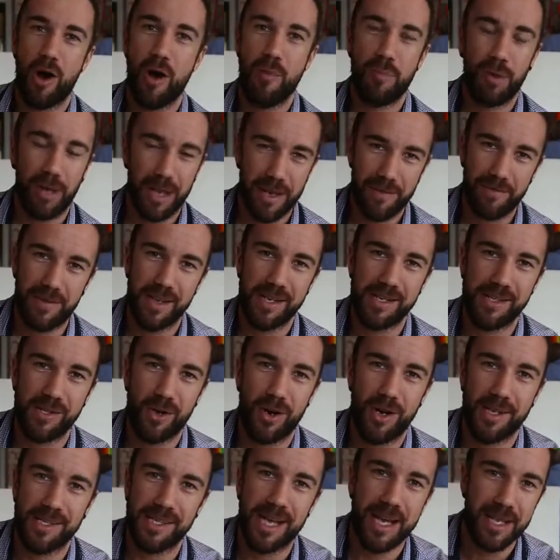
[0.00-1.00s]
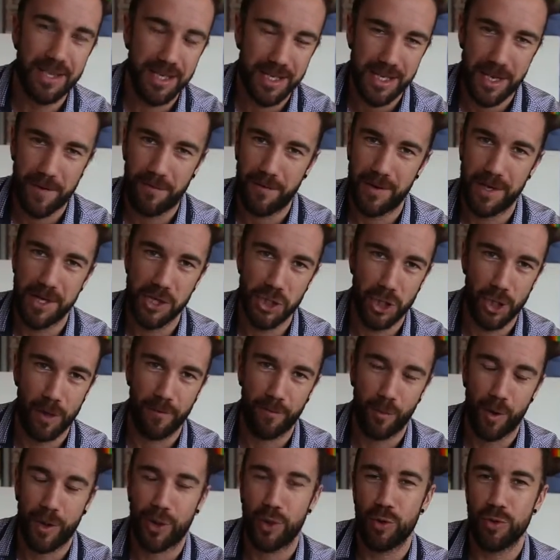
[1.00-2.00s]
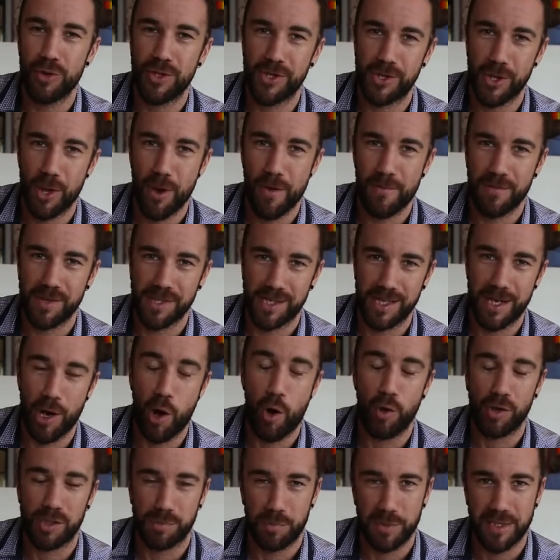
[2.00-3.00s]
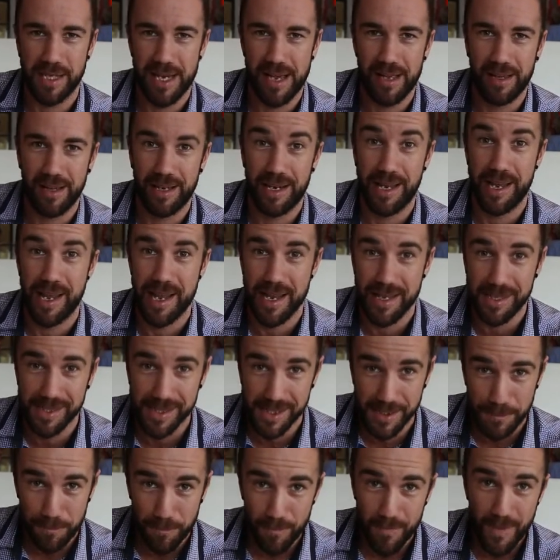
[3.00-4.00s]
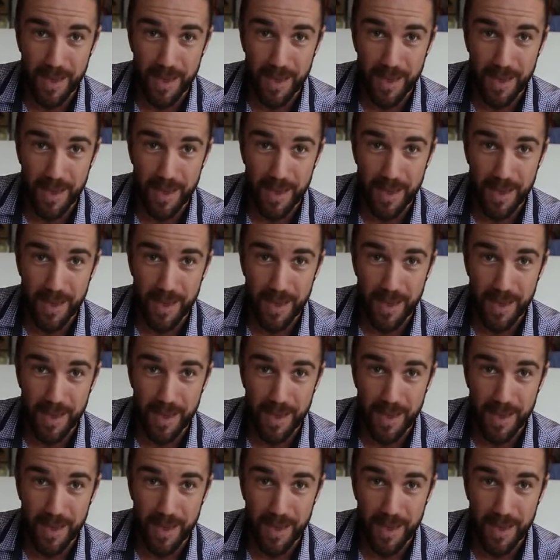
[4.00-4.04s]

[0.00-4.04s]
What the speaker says: I believe these guys are the definition of what good service in hospitality is.